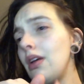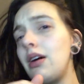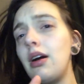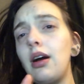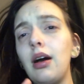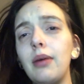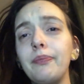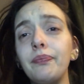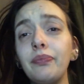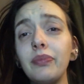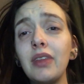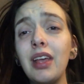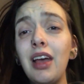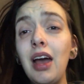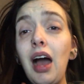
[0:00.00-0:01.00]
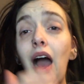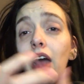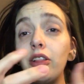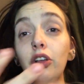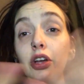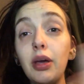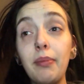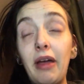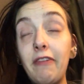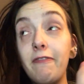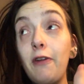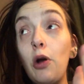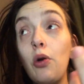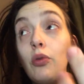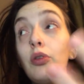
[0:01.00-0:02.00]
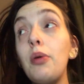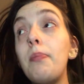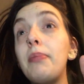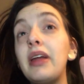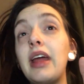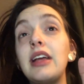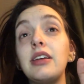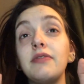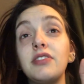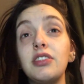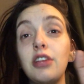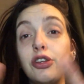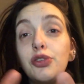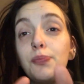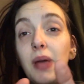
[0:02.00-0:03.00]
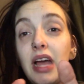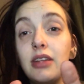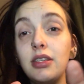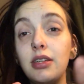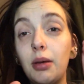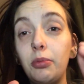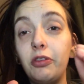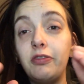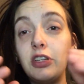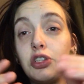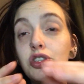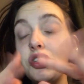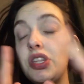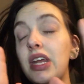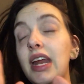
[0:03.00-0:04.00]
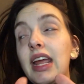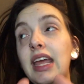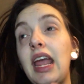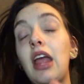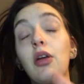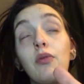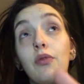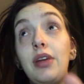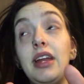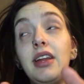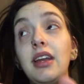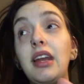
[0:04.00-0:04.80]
I look at my phone, but I have such bad double vision that I can't read